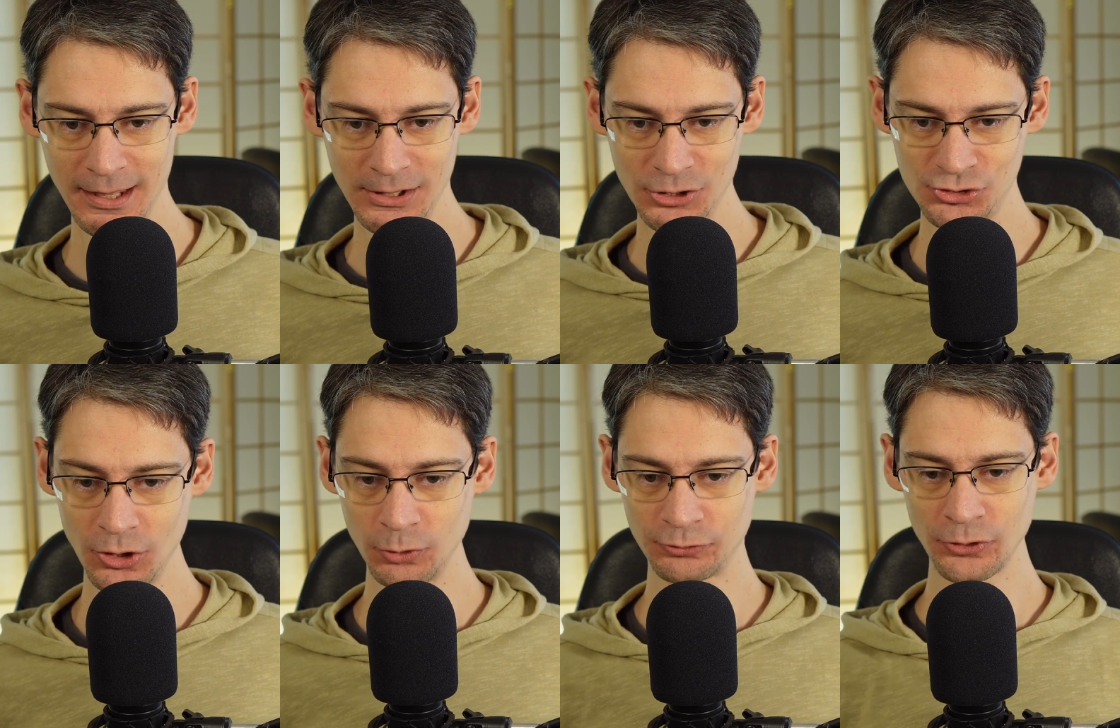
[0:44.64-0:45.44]

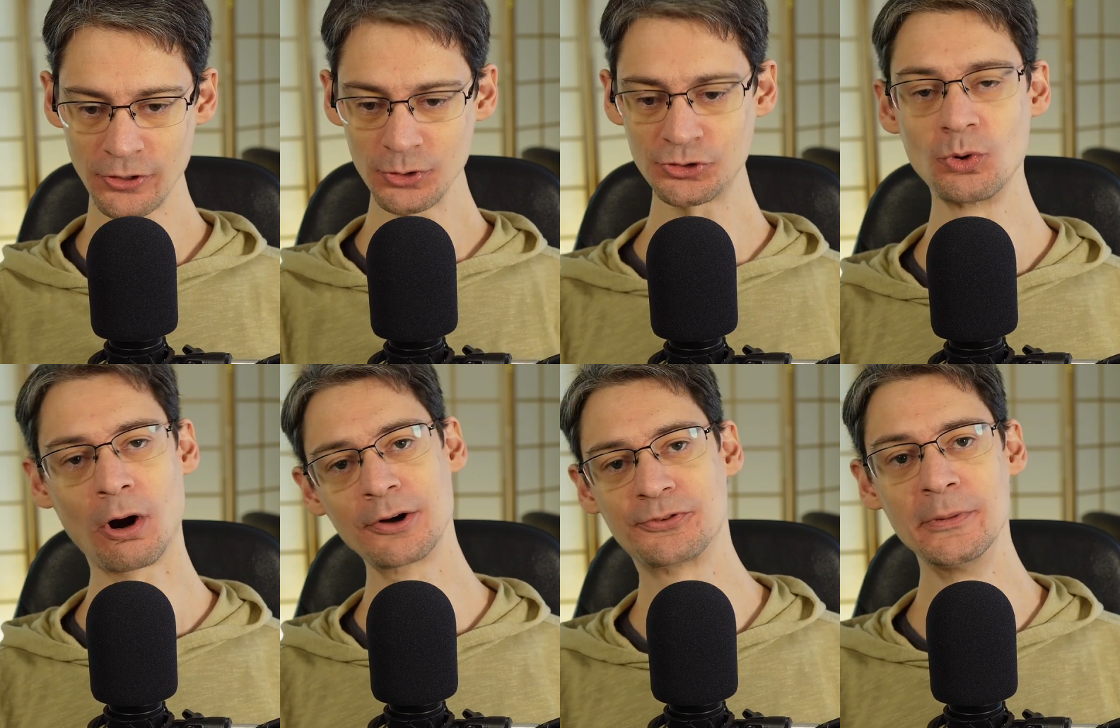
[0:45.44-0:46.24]
So for those who
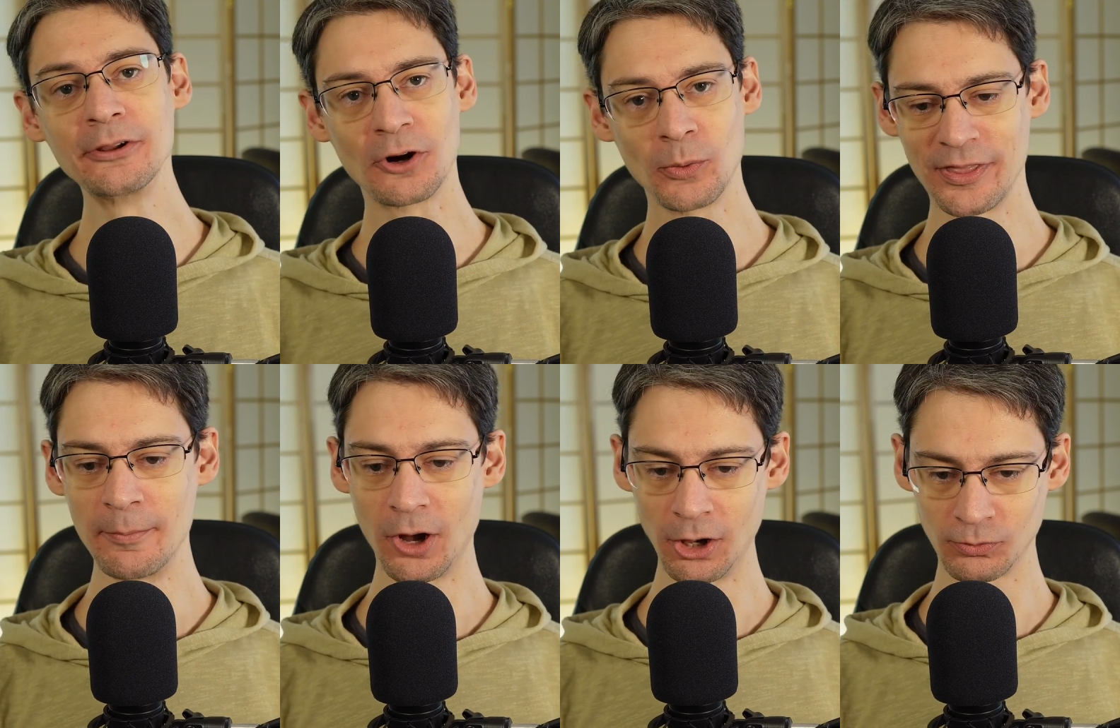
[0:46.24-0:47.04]
aren't familiar with
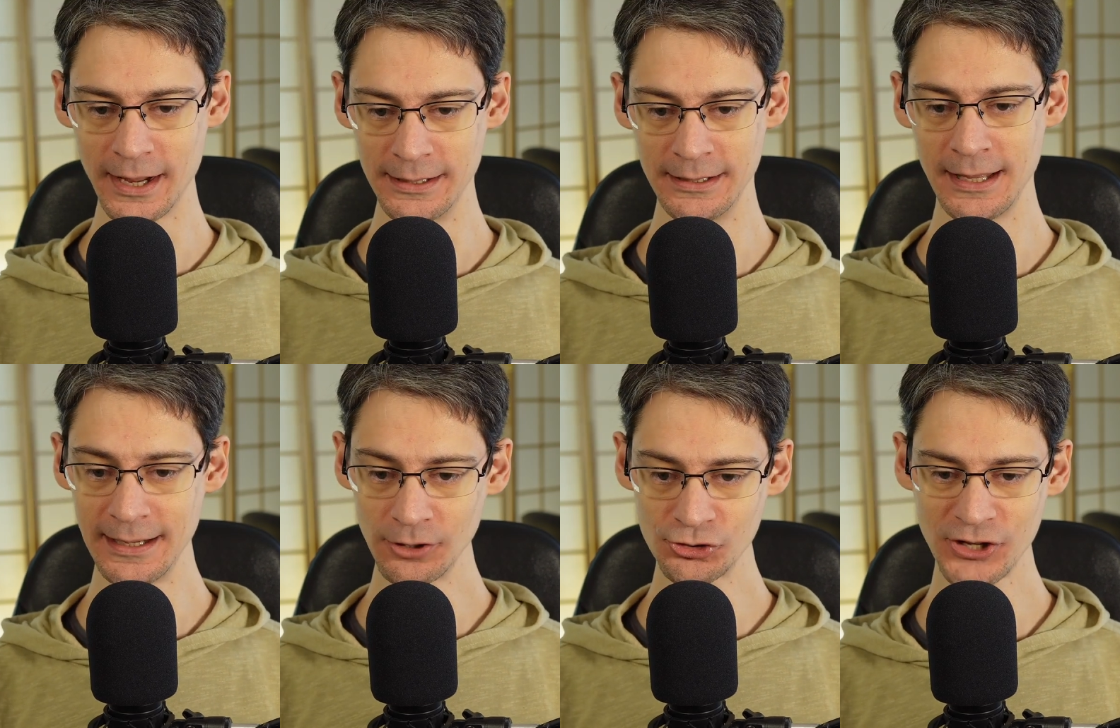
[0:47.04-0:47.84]
them already, an
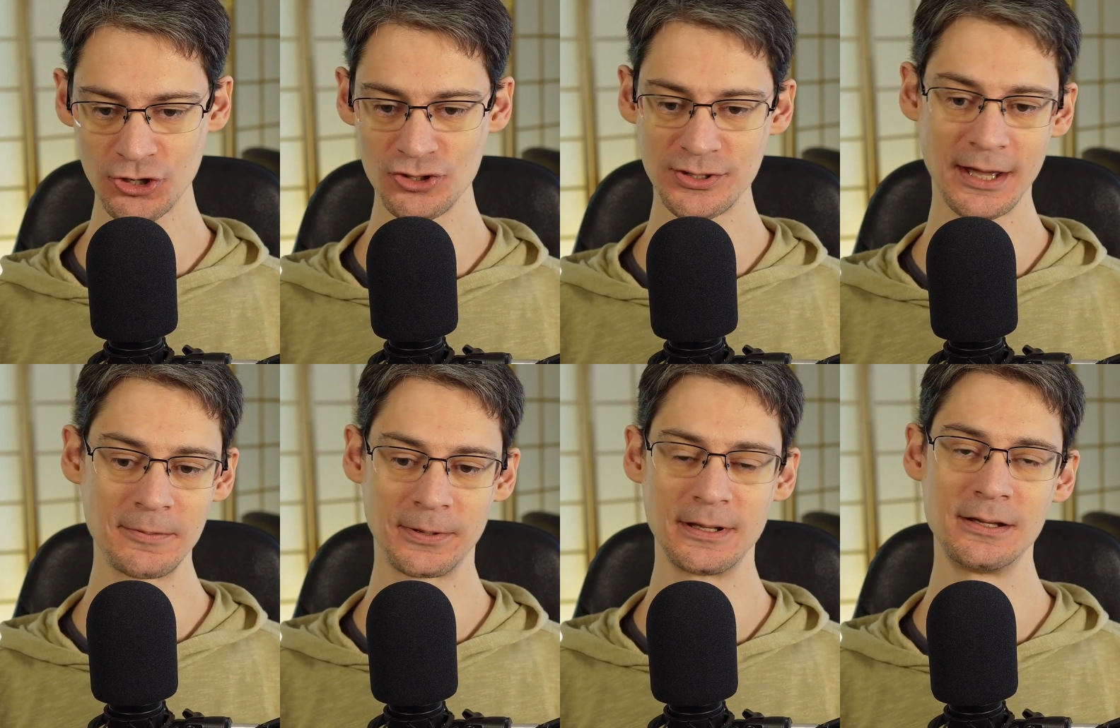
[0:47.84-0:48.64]
intersection
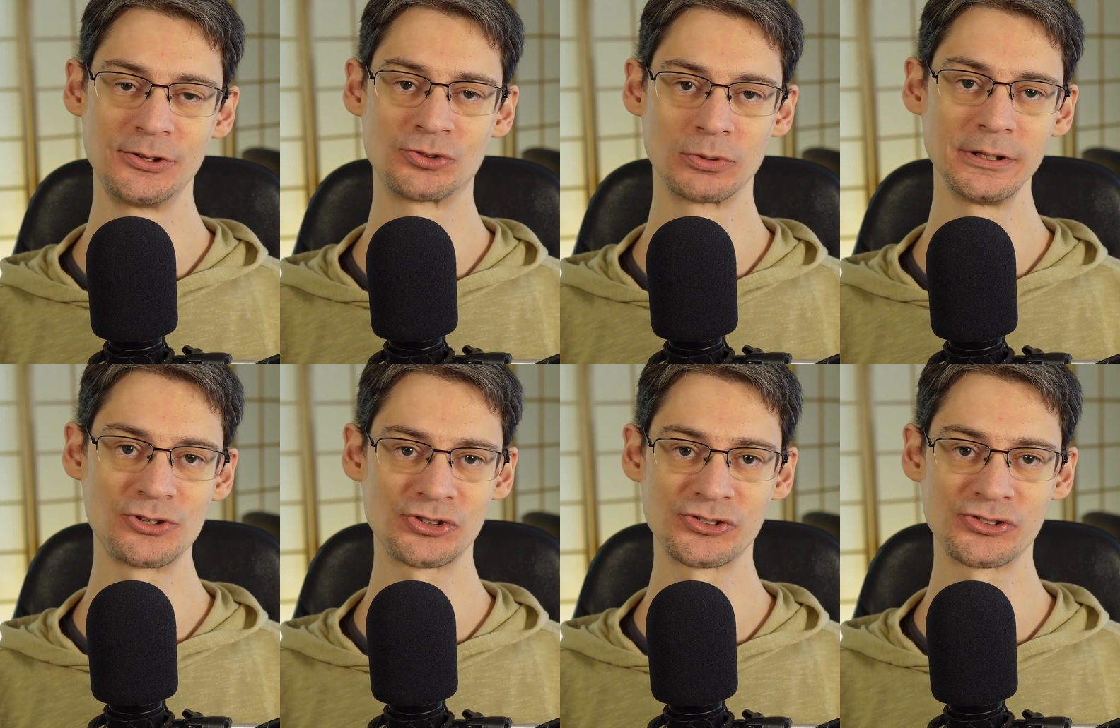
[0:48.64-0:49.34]
type is really just